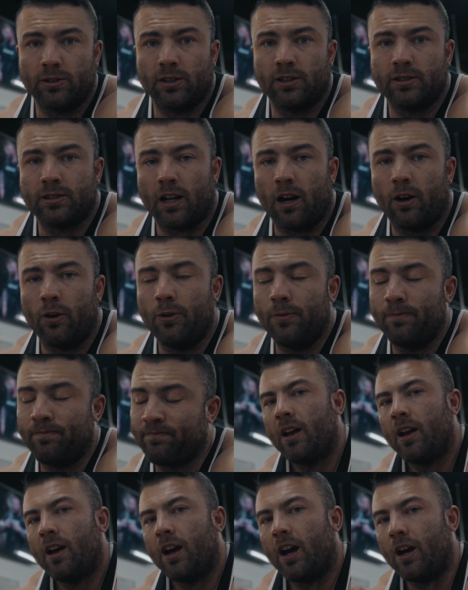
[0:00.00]
So
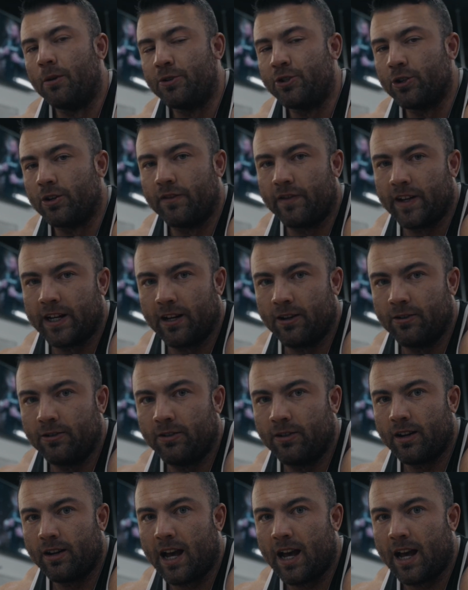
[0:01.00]
hope you enjoyed the video